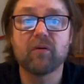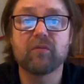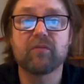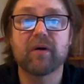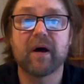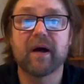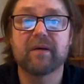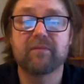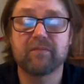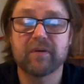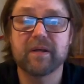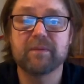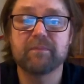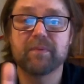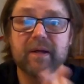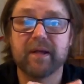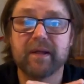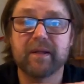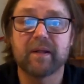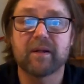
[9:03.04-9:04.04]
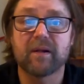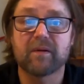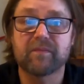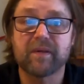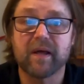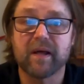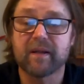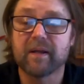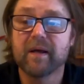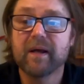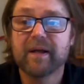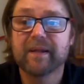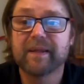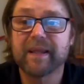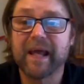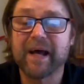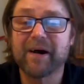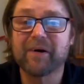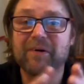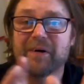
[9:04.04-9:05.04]
of a VB that I've done.
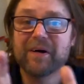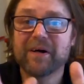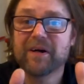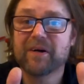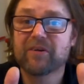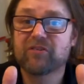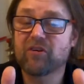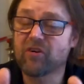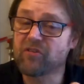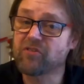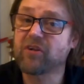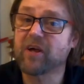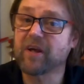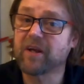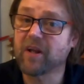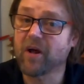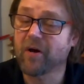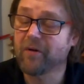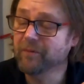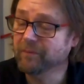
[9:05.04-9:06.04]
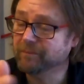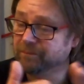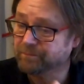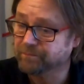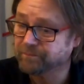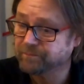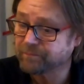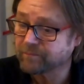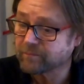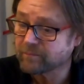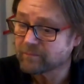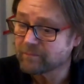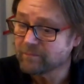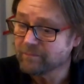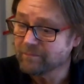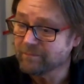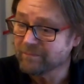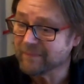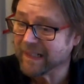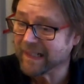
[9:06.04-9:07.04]
Now, just so you know,
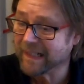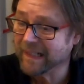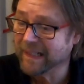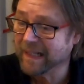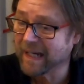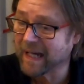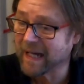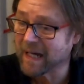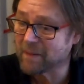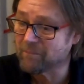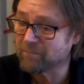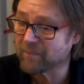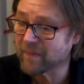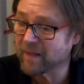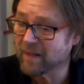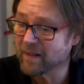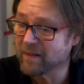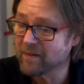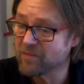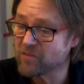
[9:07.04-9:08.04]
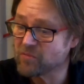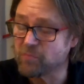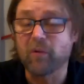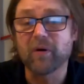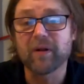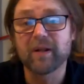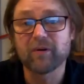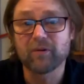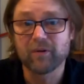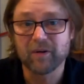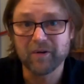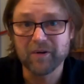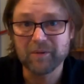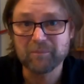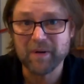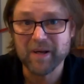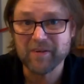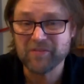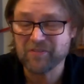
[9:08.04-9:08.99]
um, spoiler alert